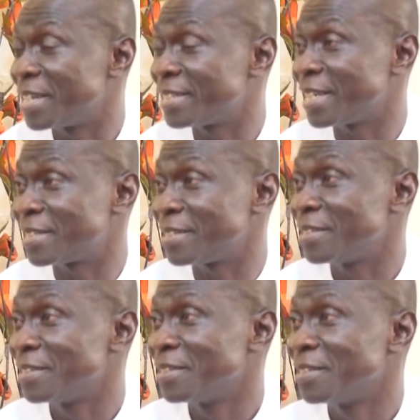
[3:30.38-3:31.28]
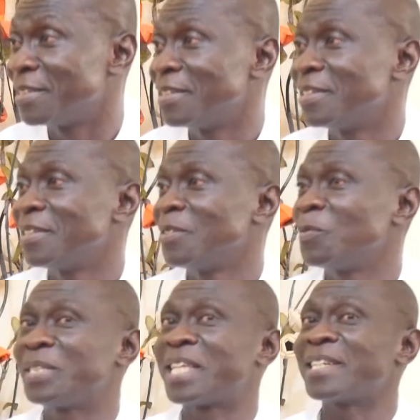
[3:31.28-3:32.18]
the jetty.
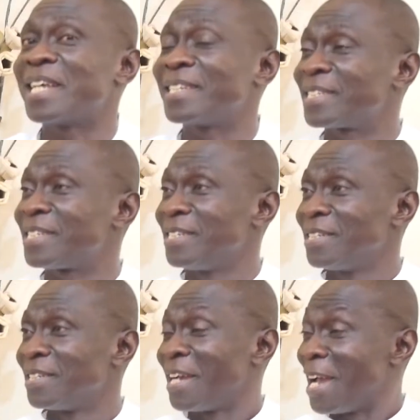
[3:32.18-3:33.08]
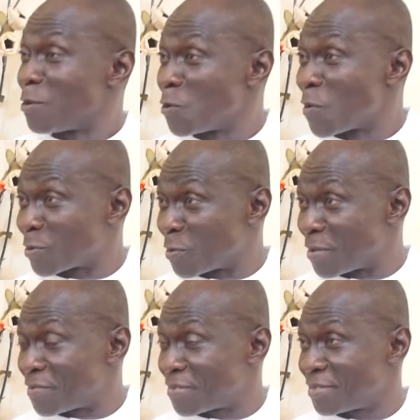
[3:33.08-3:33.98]
We take the jetty and do what
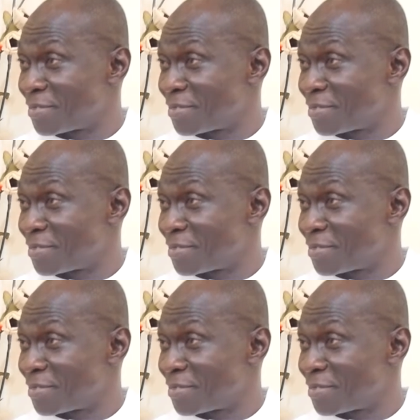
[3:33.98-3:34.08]
with.